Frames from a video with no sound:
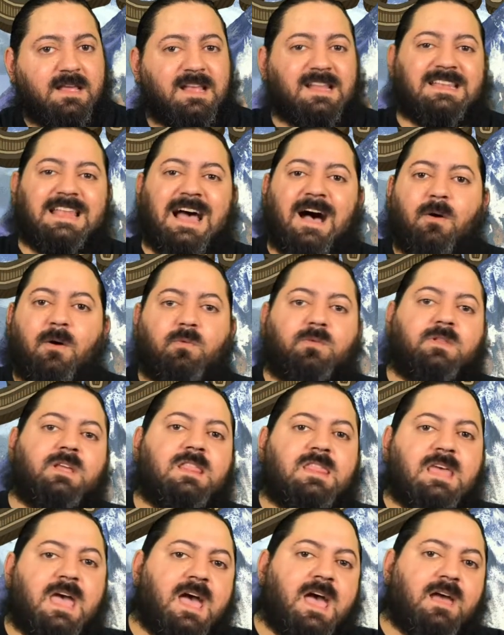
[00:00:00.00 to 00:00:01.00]
Not only
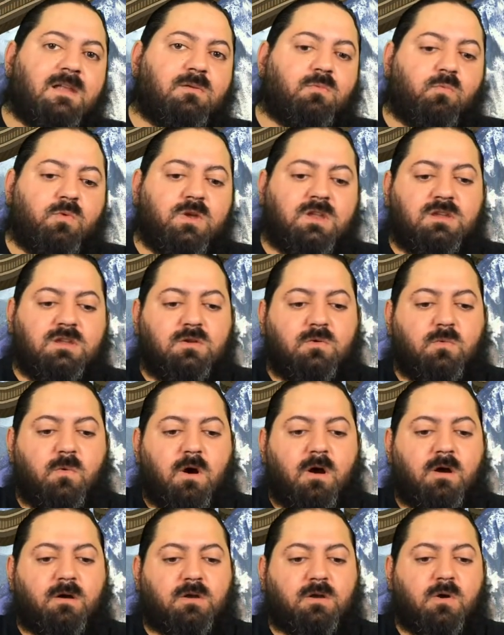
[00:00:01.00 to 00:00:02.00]
that, when you
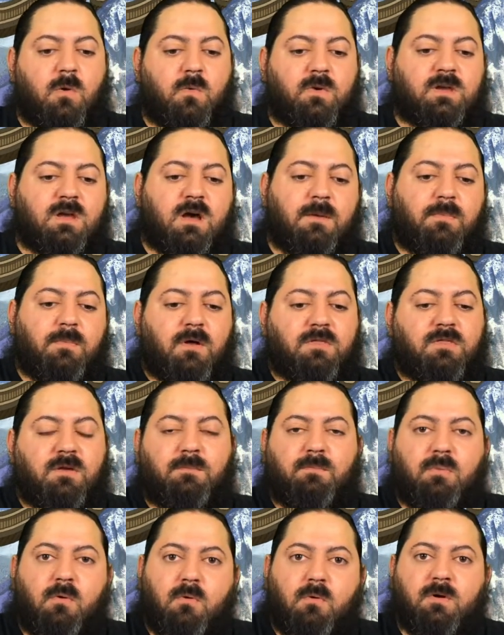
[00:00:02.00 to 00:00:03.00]
are going up on the
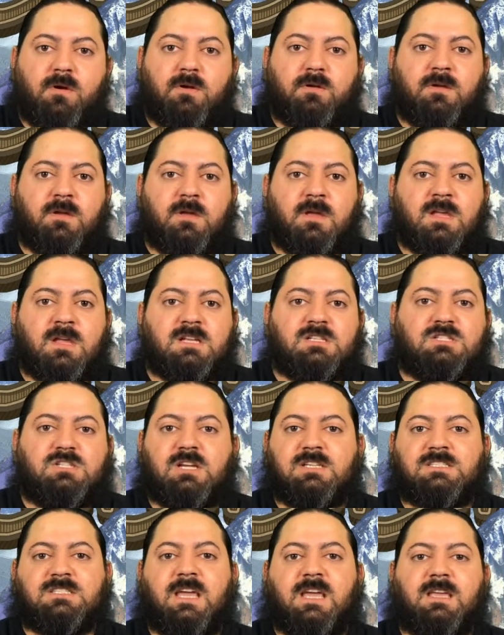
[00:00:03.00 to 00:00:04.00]
board,
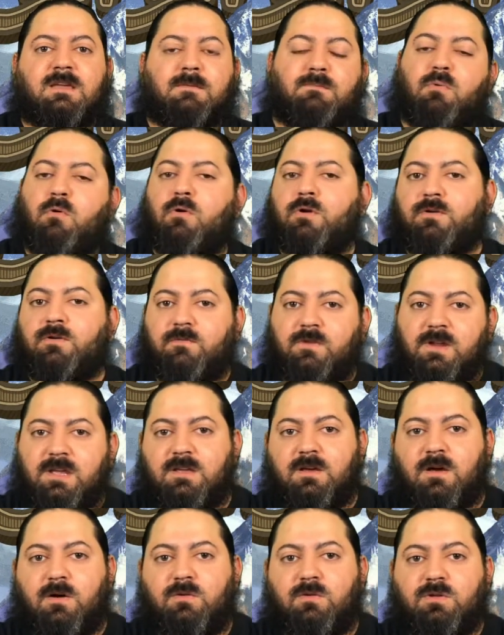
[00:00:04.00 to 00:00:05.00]
just like in Puerto
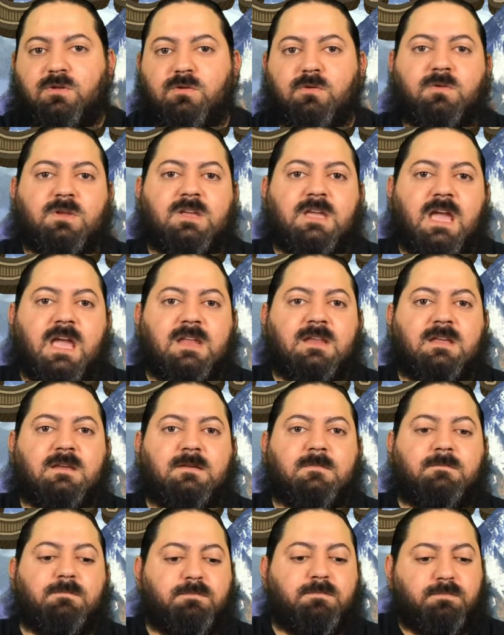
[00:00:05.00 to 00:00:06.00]
Rico, you're
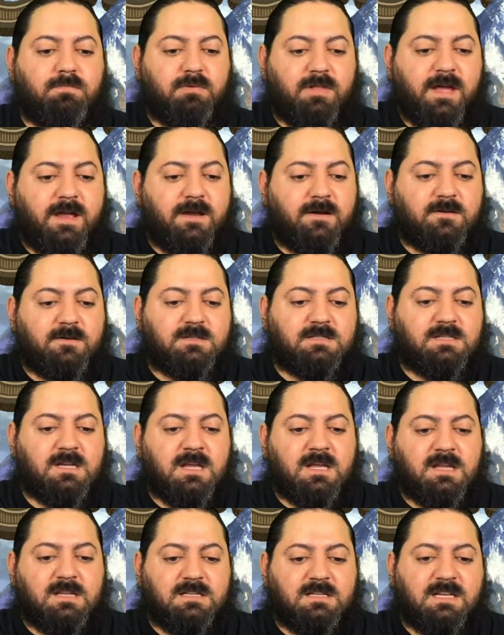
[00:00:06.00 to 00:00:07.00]
getting players
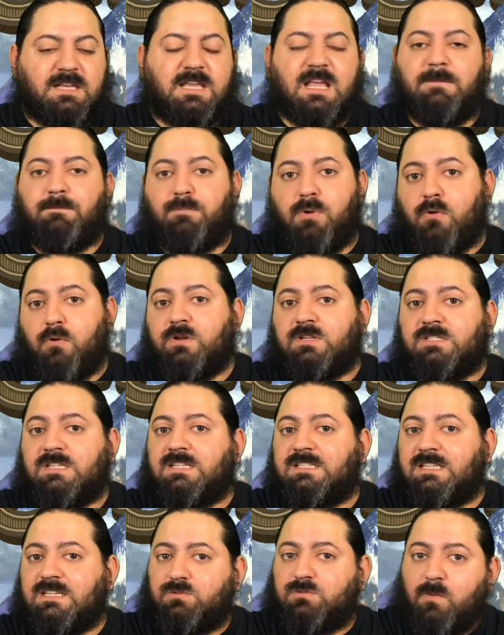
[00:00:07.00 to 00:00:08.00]
to get
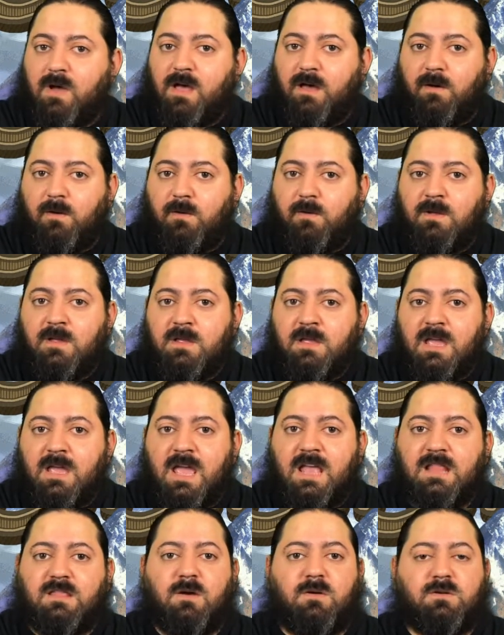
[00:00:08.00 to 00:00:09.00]
bonuses as well.
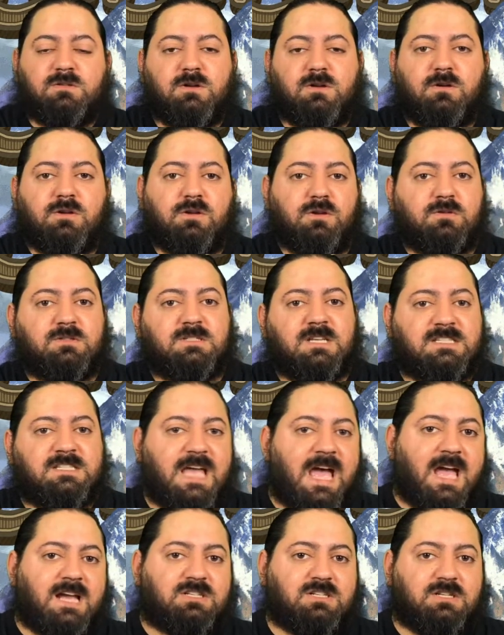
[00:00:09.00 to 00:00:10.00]
And those are used as
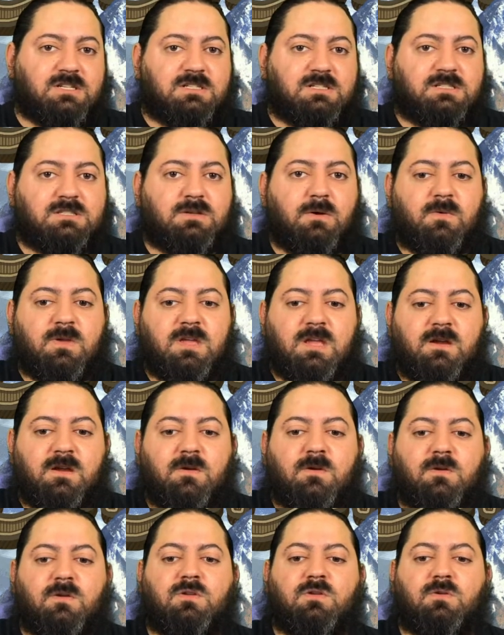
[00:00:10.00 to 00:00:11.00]
actions. So
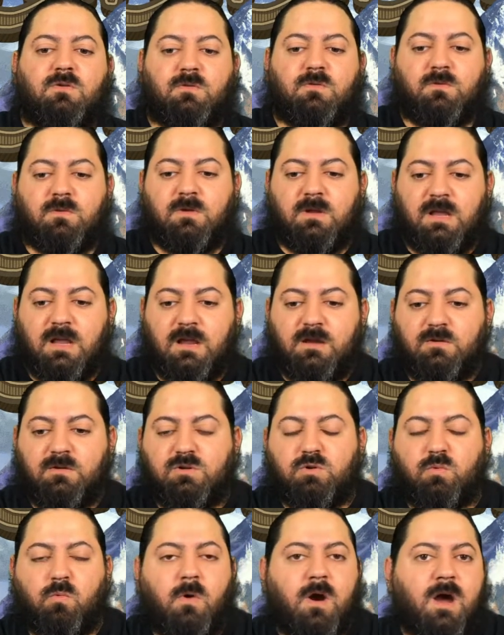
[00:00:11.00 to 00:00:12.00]
here you're
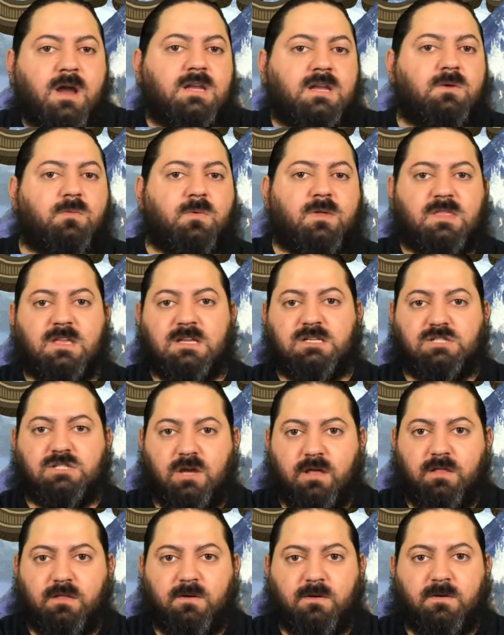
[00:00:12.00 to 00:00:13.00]
intertwining with each
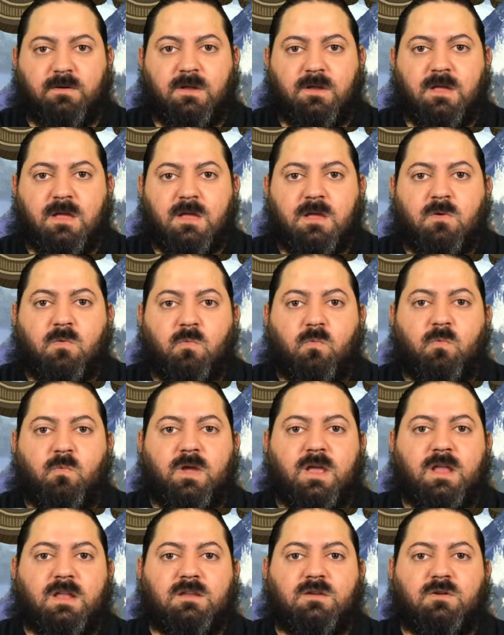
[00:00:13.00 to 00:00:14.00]
other
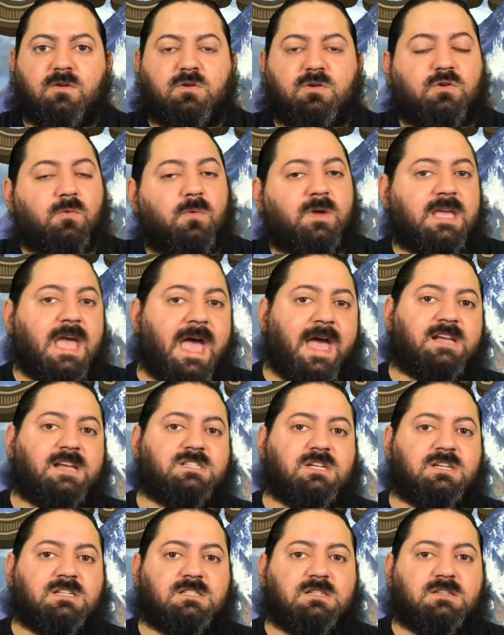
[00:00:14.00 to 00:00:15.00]
when you're doing
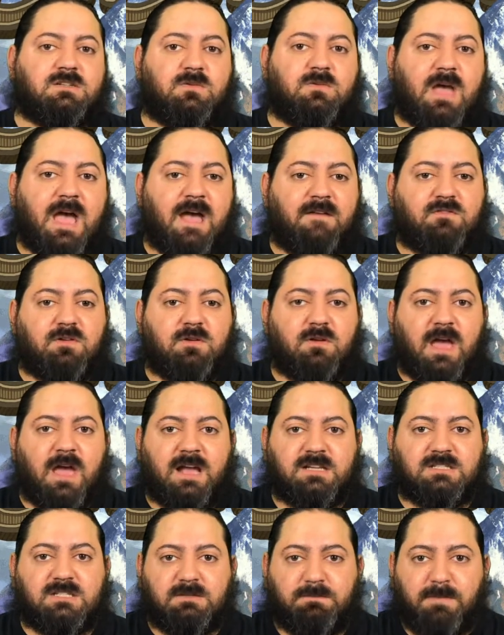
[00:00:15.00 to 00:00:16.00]
actions, and you have to
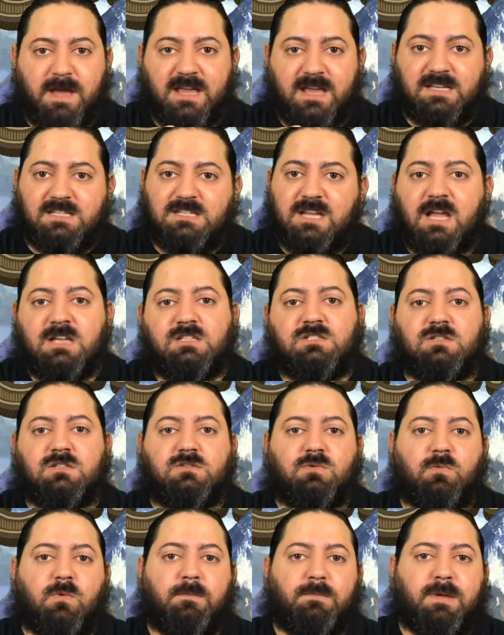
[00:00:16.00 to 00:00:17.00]
actually pay attention
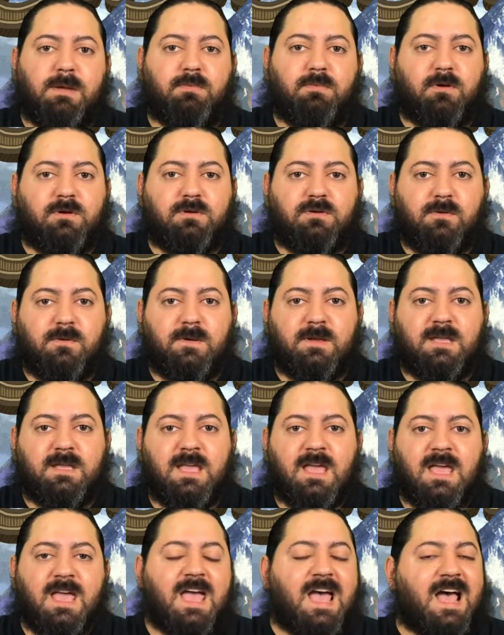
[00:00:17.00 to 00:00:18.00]
to what people are doing
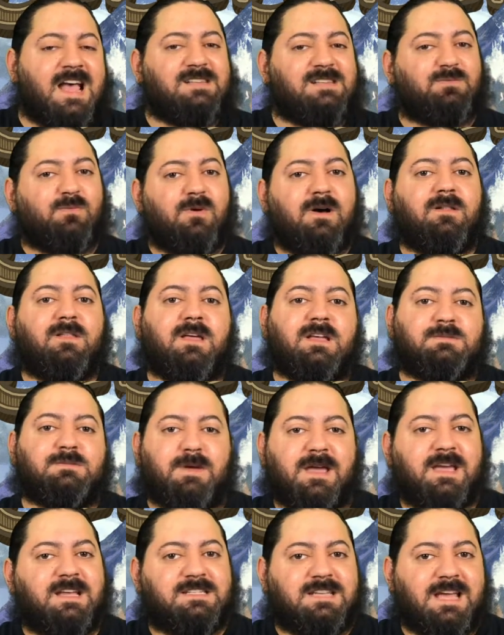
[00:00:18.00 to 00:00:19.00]
as well as
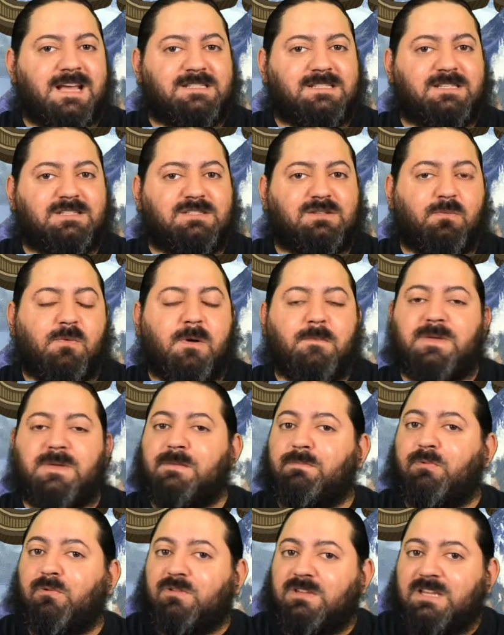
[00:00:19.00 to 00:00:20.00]
pay attention to what
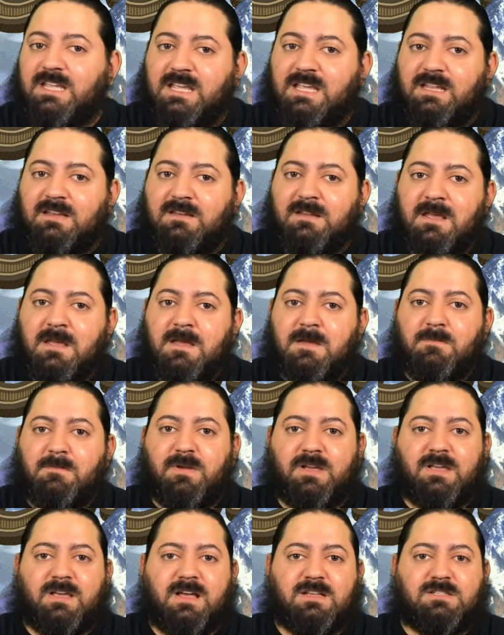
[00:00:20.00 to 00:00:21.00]
people need
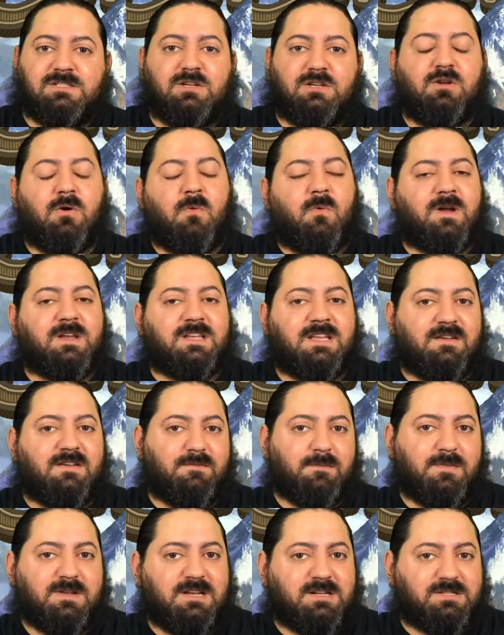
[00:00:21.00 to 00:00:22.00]
because you don't want to give
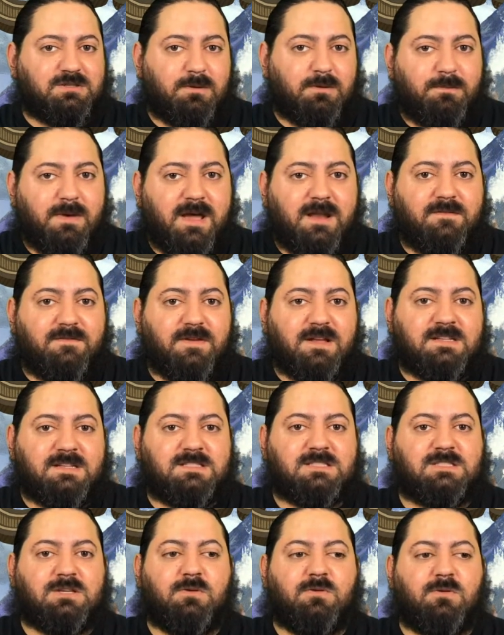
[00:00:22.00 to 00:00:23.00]
them additional benefits.
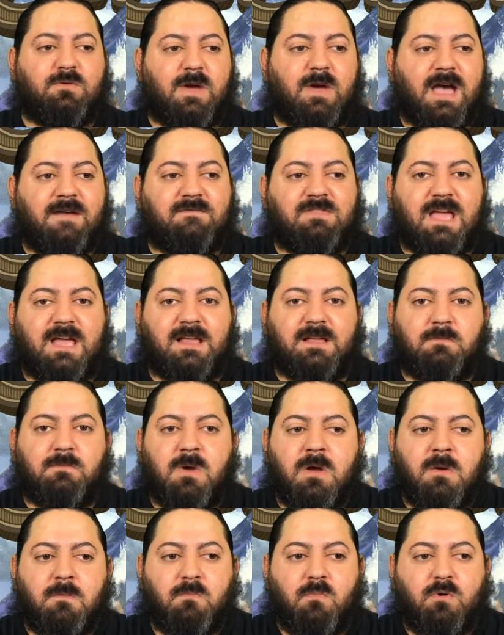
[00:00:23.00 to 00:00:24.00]
So you have that
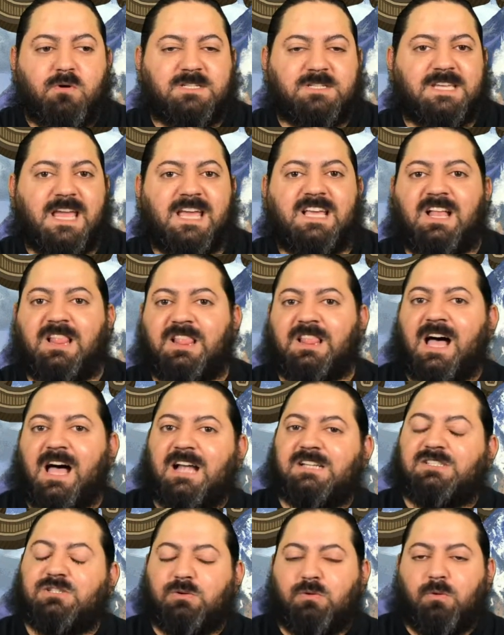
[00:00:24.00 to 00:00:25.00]
more
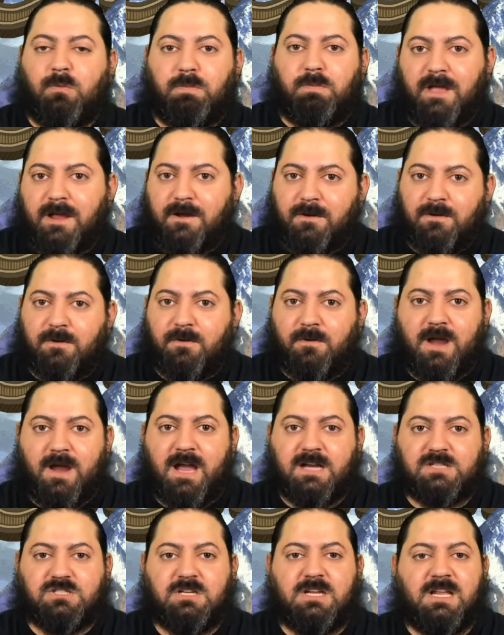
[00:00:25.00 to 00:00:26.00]
psychological player
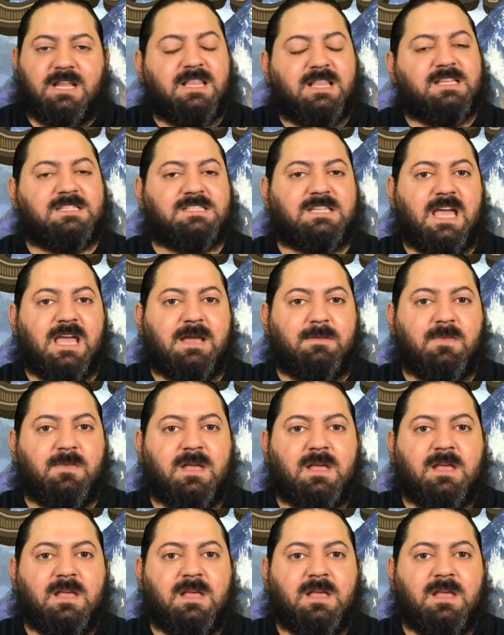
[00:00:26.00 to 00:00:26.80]
interaction in this game